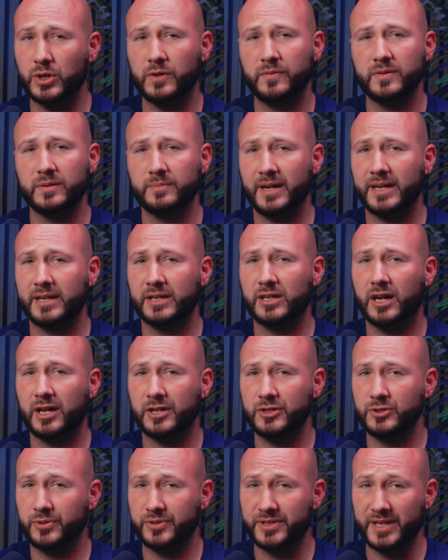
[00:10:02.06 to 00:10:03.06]
mitochondrial
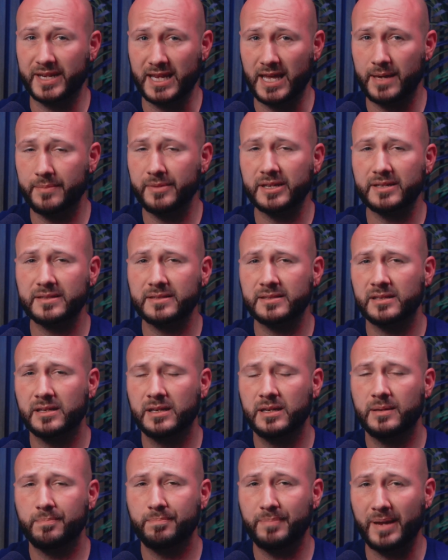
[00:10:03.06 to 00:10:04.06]
dynamics,
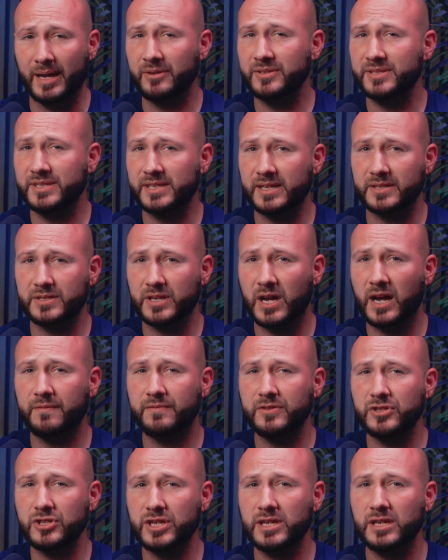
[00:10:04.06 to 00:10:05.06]
balancing
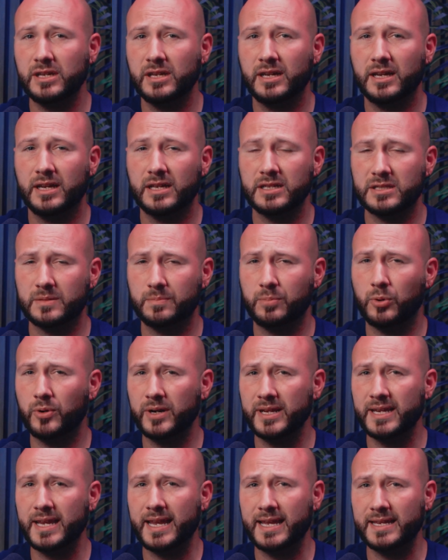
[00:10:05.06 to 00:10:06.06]
autophagy, and supporting
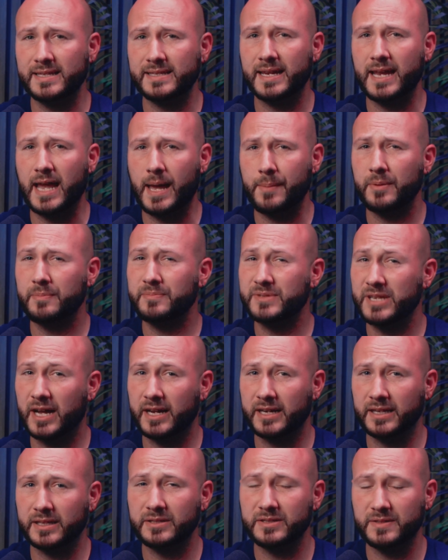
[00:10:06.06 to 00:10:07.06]
anti-apoptotic
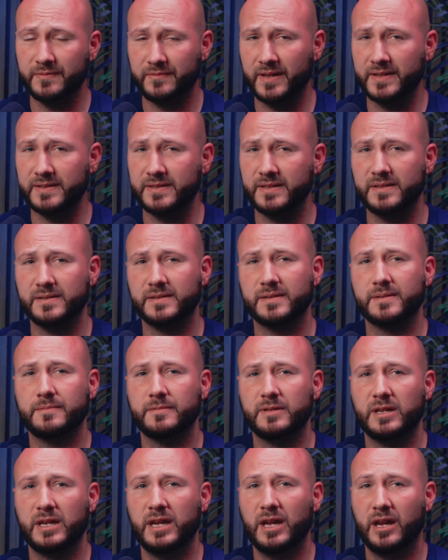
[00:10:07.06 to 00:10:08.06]
defenses.
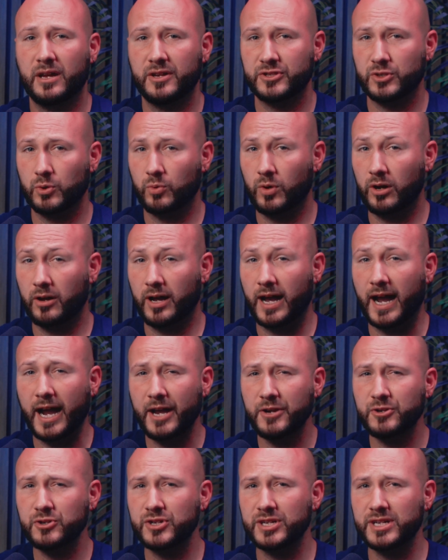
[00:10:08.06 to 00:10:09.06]
So while
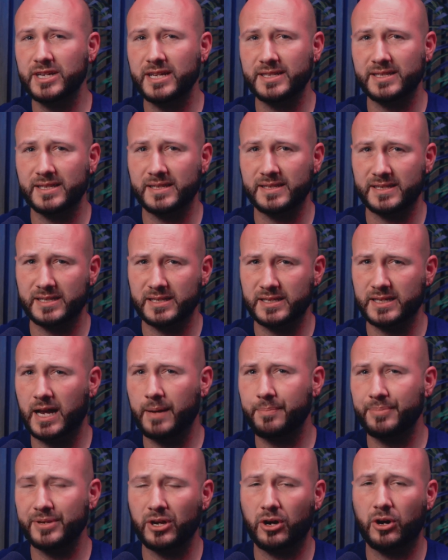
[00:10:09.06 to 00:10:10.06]
hydrogen isn't stopping
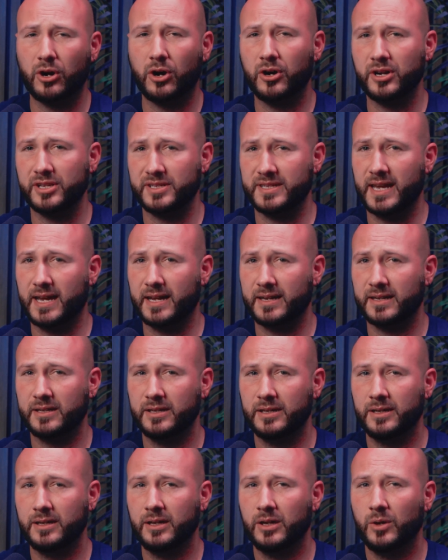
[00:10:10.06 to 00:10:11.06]
a heart attack,
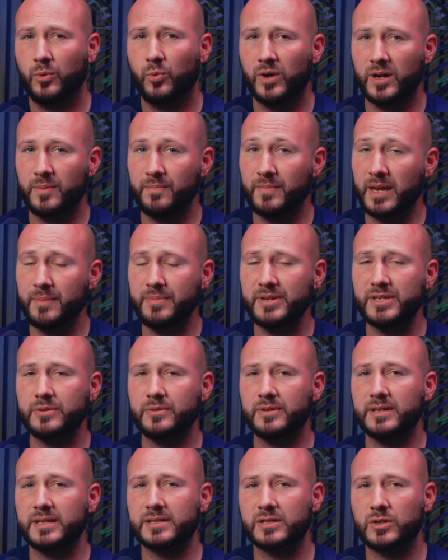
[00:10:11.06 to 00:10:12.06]
what it may be doing
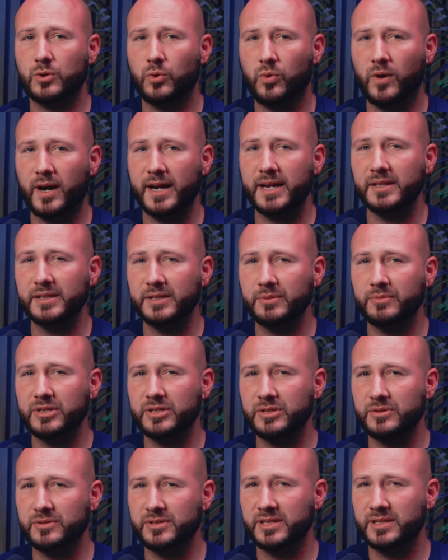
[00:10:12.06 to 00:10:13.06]
is quietly
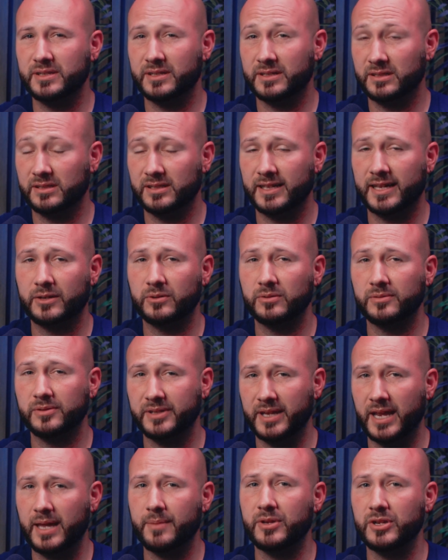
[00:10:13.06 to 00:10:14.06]
reducing the collateral
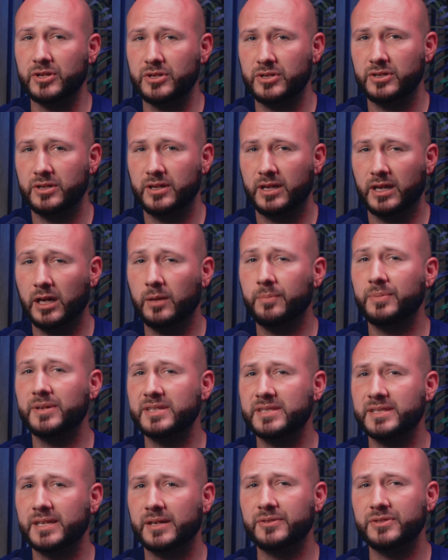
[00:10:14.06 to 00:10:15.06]
damage, helping
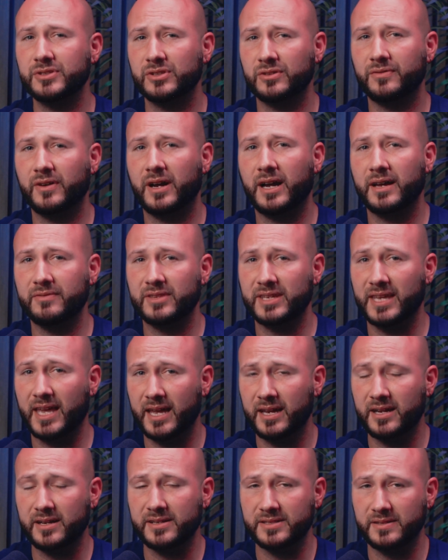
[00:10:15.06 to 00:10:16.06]
cells survive the
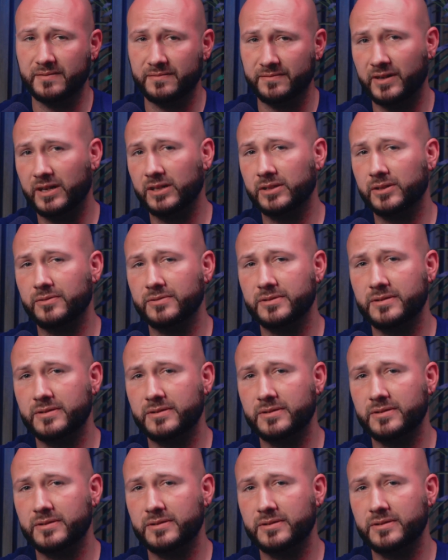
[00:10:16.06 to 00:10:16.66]
chaos that follows.